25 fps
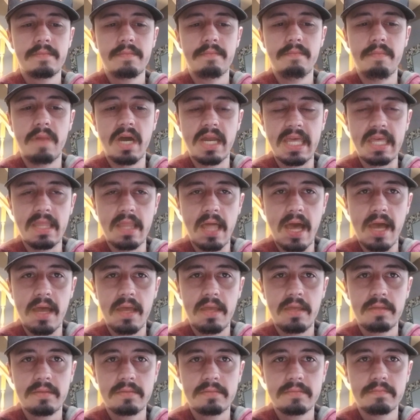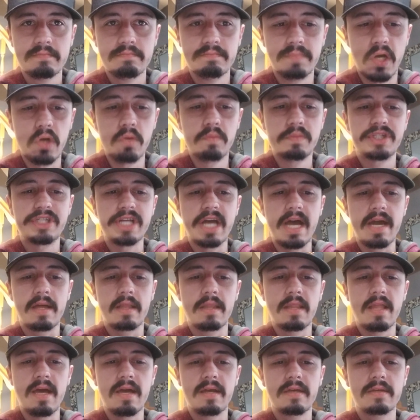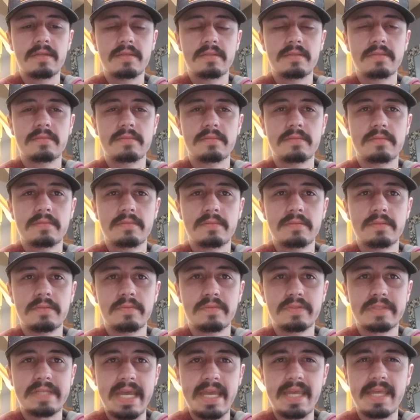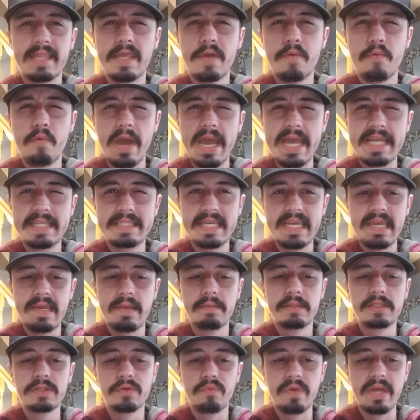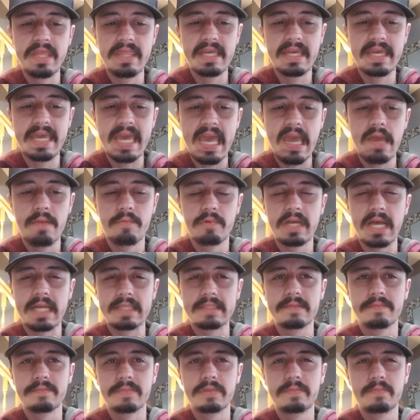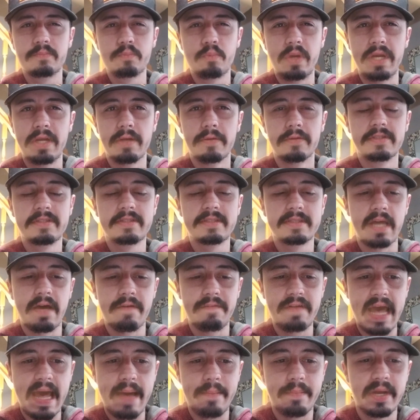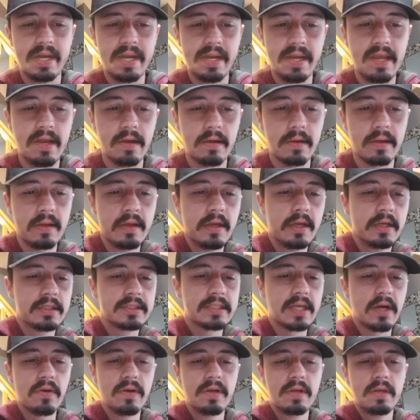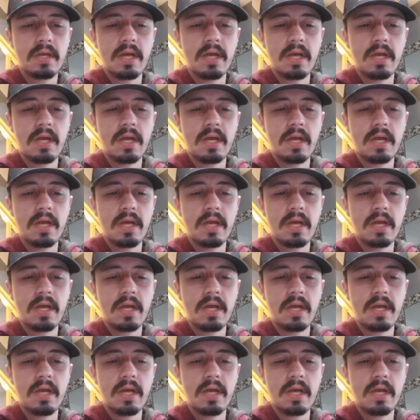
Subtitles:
money line. Boom shakalaka. Taking the away team to win the game. We've got some weird stuff happening here. So,